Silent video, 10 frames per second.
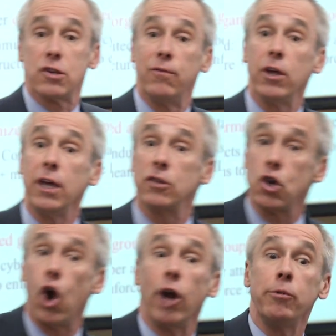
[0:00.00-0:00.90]

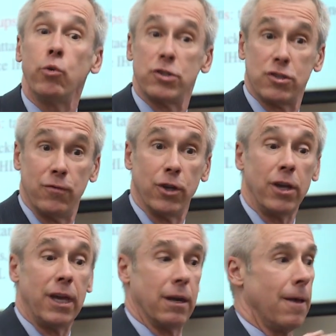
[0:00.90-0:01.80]
Harm to a
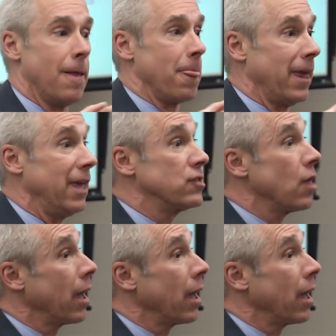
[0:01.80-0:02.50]
civilian is